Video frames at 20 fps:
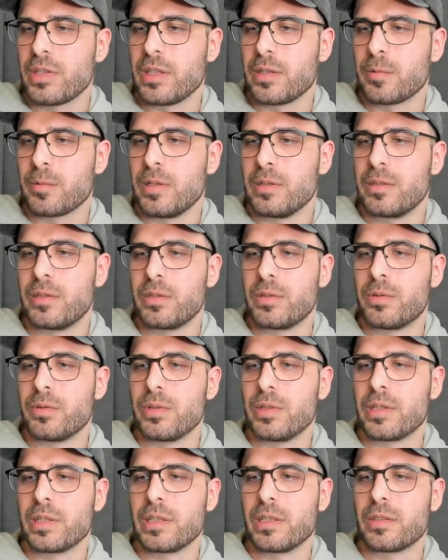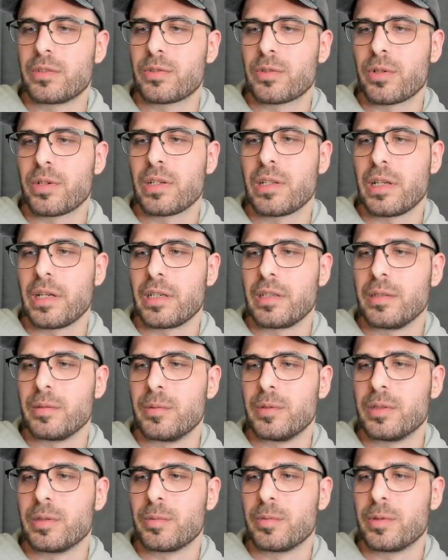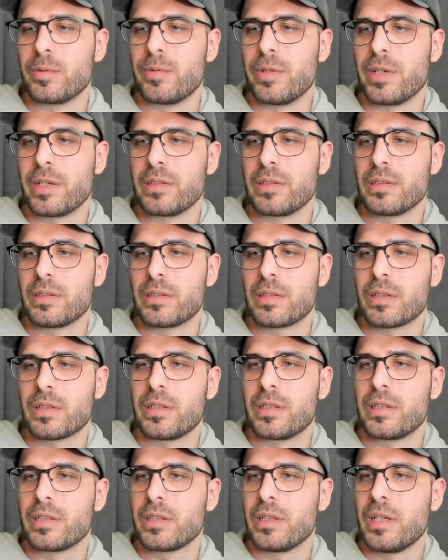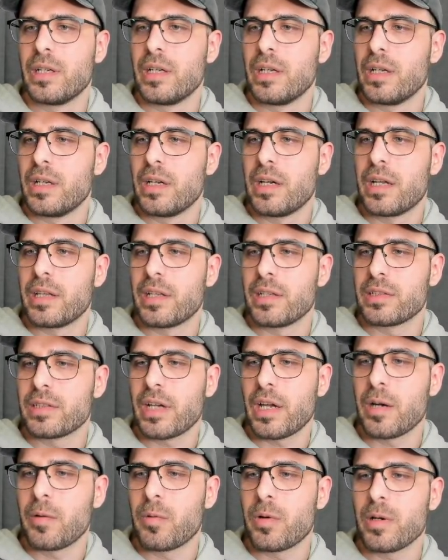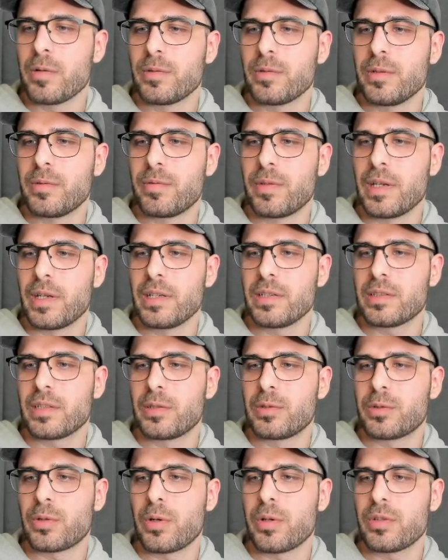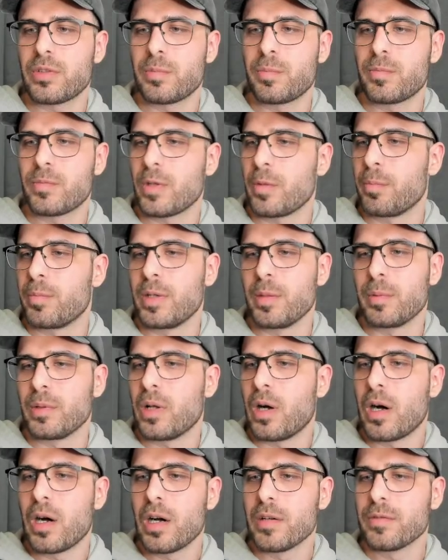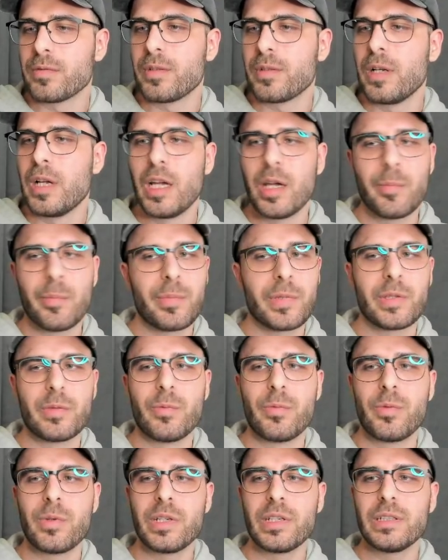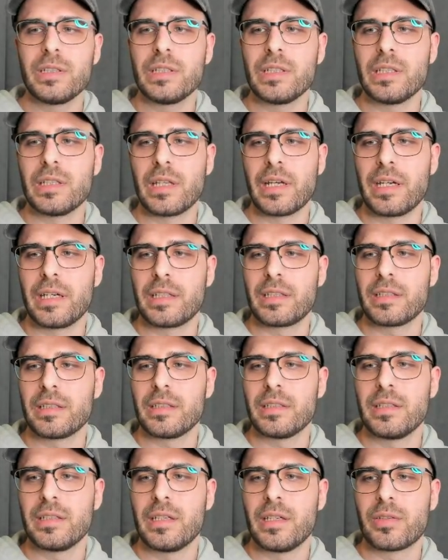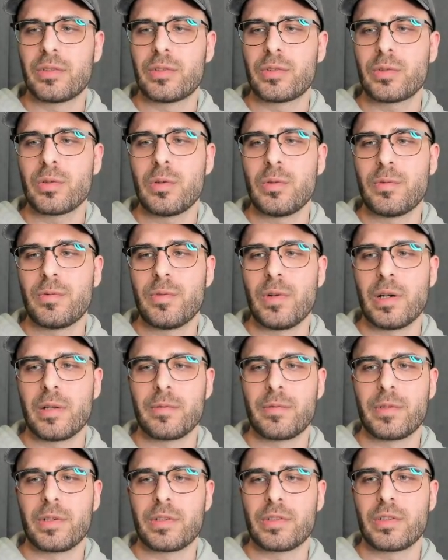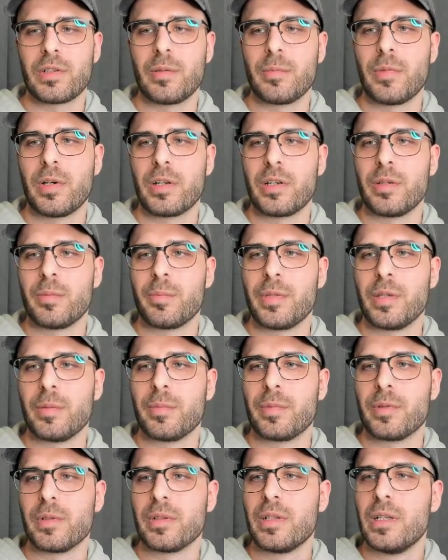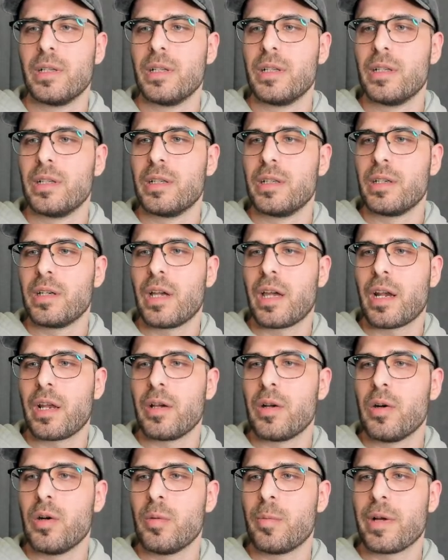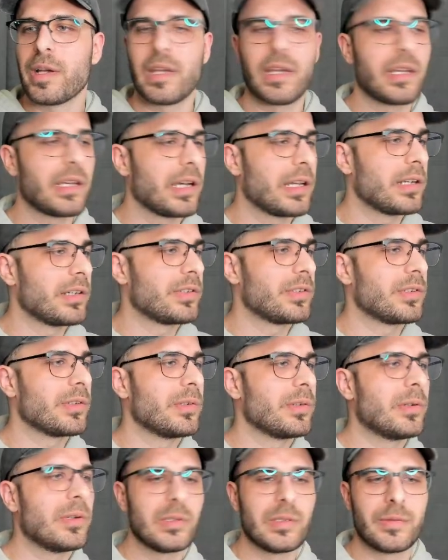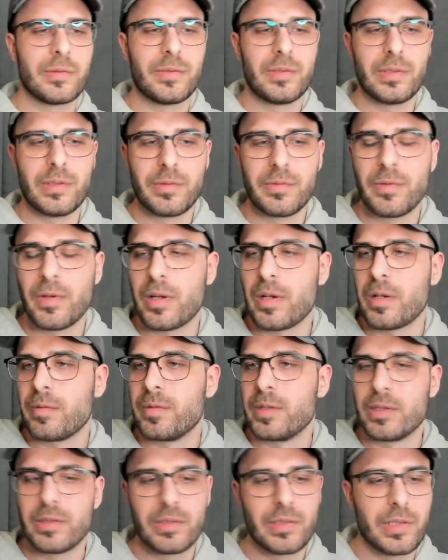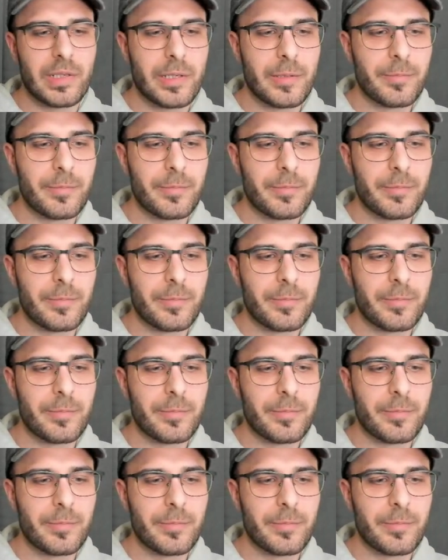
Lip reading: while you're doing it, sort of like you would with regular art. And that's kind of one of the things that turns some people off, but really like is so fun for some other people. And I hope I can kind of show all of you the fun of it today.